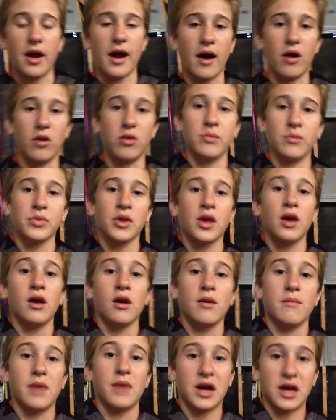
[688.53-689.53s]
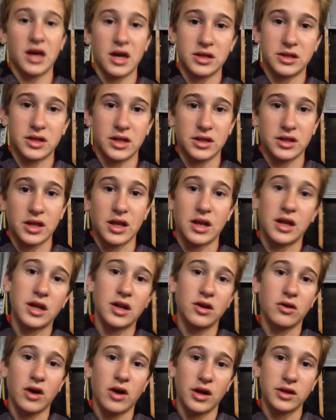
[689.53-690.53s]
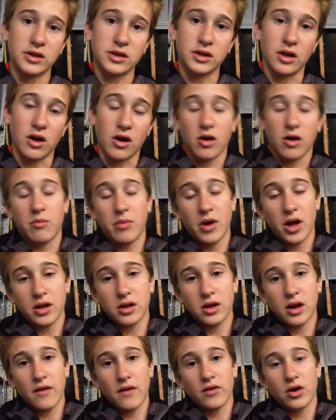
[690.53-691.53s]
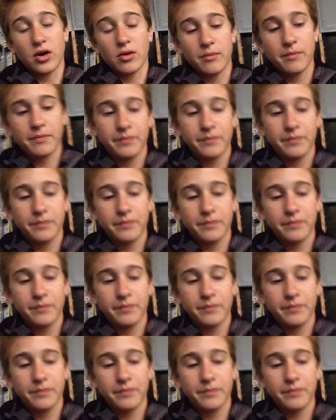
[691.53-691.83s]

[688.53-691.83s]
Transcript: out. My guess is the needle got stuck. But you never know.